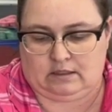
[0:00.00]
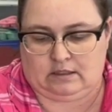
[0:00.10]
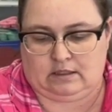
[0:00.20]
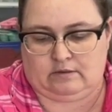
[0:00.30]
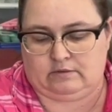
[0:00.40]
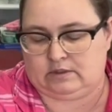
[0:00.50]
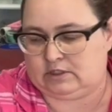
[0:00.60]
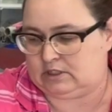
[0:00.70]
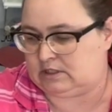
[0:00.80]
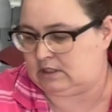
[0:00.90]
and that one's
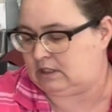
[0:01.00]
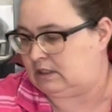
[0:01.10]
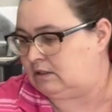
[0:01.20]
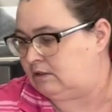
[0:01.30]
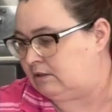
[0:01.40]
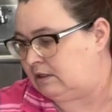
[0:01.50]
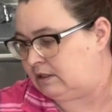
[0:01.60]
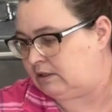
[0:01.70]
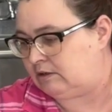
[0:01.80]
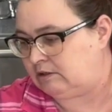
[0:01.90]
just under
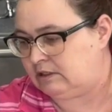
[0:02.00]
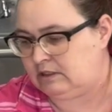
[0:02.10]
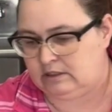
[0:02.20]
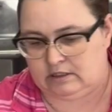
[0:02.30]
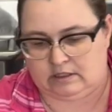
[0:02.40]
100.